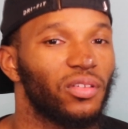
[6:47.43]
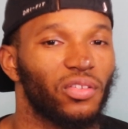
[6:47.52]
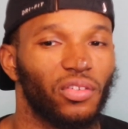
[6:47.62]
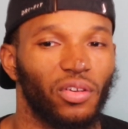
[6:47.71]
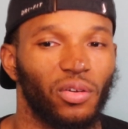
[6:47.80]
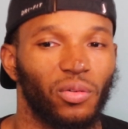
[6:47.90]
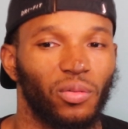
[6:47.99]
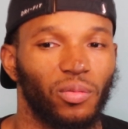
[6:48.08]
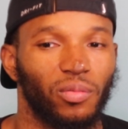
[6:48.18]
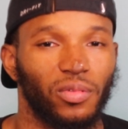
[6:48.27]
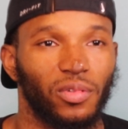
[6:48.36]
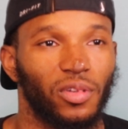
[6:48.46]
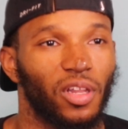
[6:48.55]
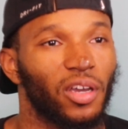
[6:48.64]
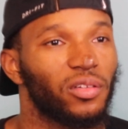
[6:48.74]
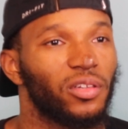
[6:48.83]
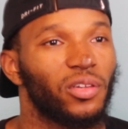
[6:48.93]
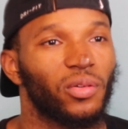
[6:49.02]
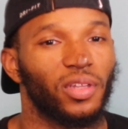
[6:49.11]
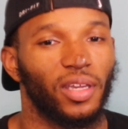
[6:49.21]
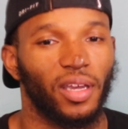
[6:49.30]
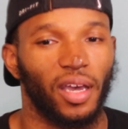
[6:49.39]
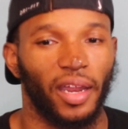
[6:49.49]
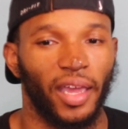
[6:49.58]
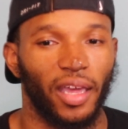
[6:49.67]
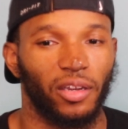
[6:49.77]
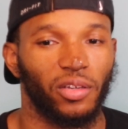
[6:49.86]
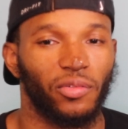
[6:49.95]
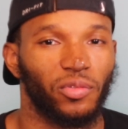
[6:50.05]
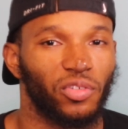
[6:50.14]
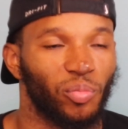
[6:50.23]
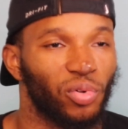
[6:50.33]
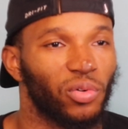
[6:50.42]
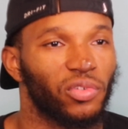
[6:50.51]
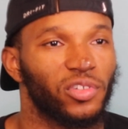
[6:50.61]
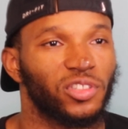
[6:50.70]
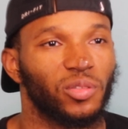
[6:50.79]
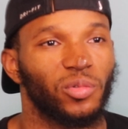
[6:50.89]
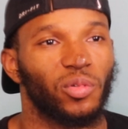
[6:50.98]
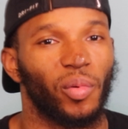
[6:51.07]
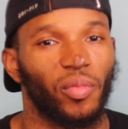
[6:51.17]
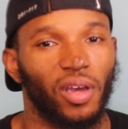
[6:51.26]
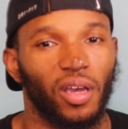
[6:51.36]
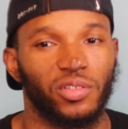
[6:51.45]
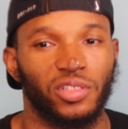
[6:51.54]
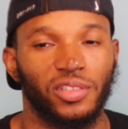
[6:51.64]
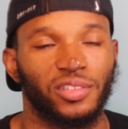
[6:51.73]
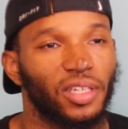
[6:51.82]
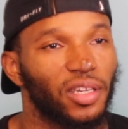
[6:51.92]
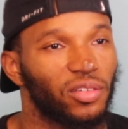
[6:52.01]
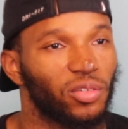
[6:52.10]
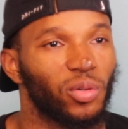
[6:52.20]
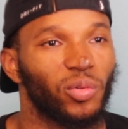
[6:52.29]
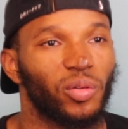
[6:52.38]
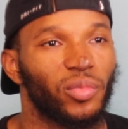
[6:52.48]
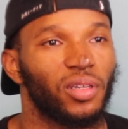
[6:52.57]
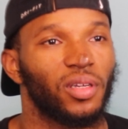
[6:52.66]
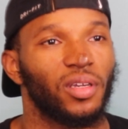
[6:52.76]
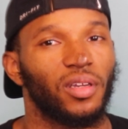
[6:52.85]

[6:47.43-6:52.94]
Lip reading: So luckily, thank God I had a good support system. You know, my mom, she stayed through it with me.